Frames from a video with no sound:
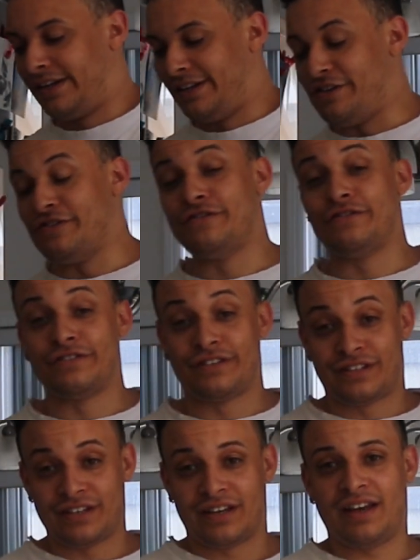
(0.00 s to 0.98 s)

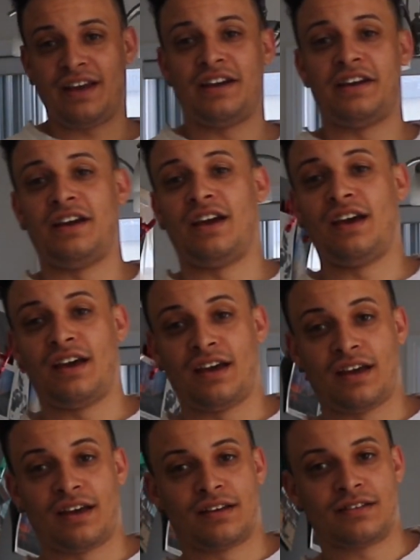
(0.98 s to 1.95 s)
use
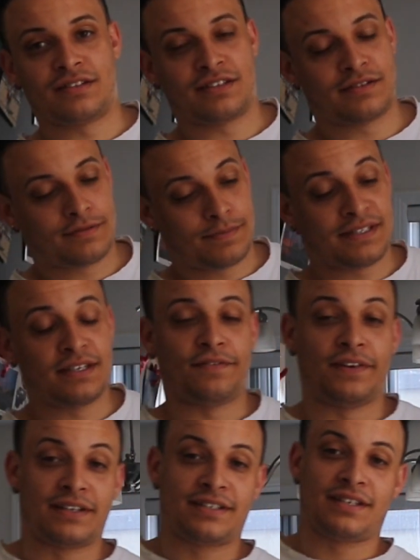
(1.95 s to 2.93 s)
a
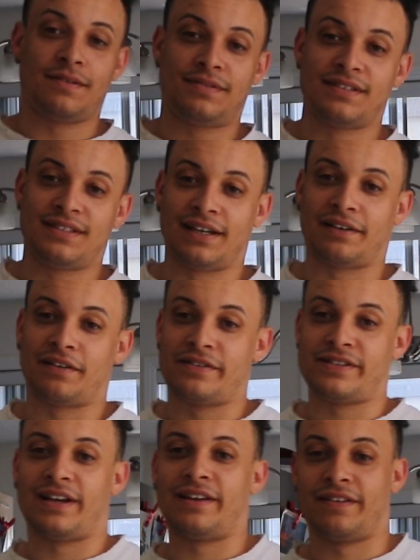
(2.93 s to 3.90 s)
specific substance that
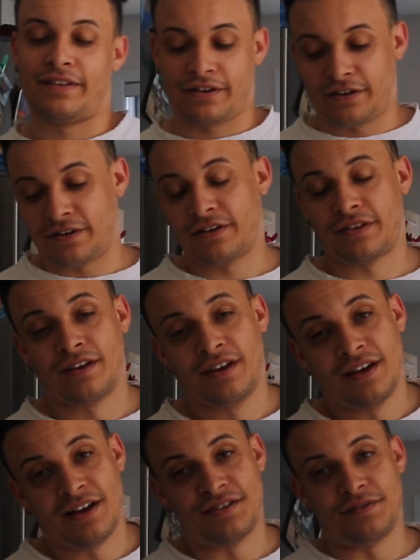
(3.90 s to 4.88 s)
grows out of the earth
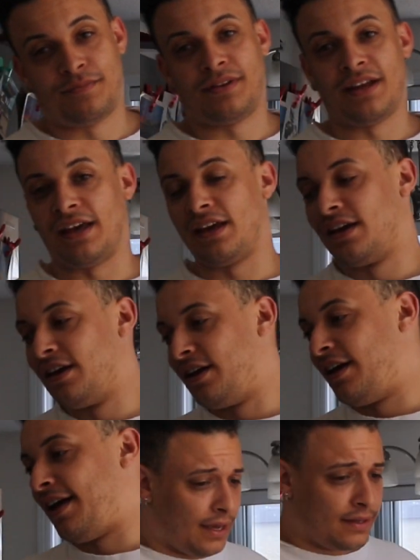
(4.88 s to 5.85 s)
as a plant.
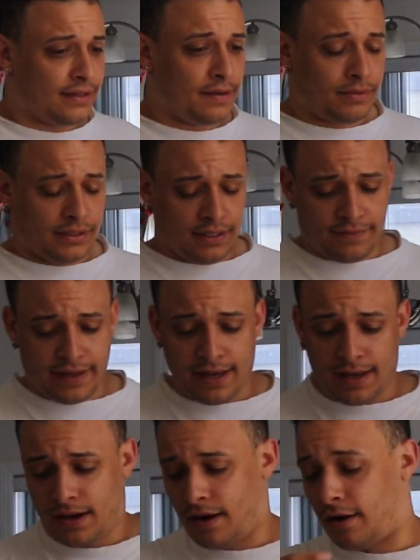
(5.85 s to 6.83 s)
And they believe
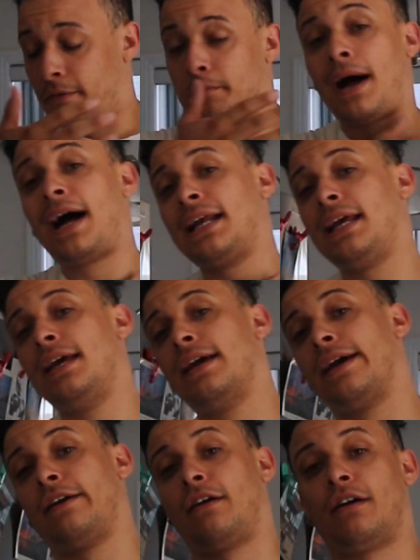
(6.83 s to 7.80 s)
that our body
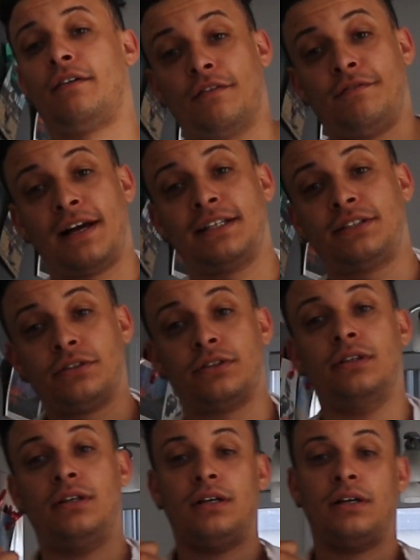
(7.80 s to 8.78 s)
and our vessel,